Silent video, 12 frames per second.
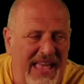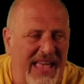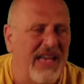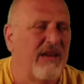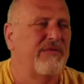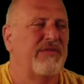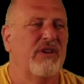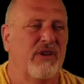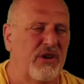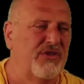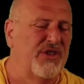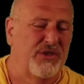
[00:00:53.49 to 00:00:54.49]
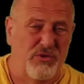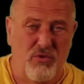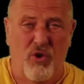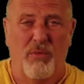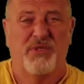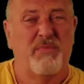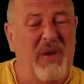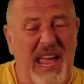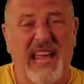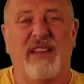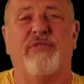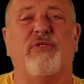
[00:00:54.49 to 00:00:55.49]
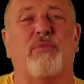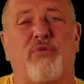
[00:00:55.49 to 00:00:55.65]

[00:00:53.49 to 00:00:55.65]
have these enormous painful